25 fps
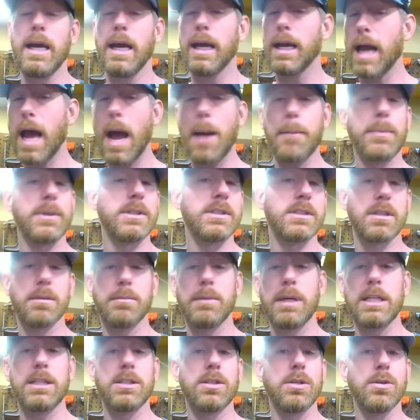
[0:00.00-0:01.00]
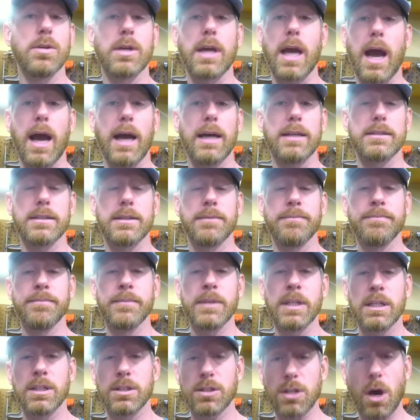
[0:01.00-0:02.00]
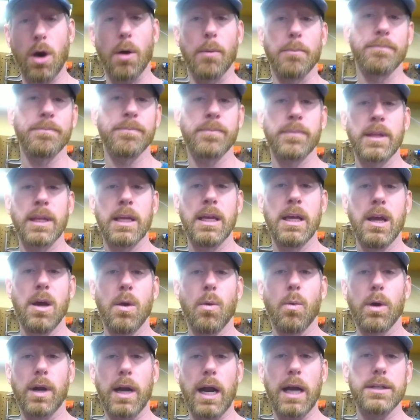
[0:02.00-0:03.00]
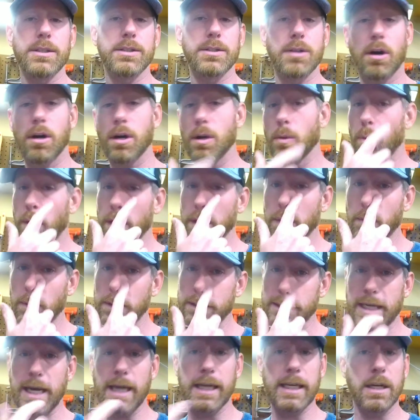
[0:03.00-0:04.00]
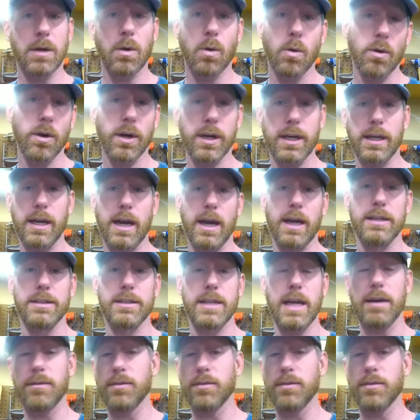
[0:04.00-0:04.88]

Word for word: It happens to me too, guys. So, what I started with was getting organized.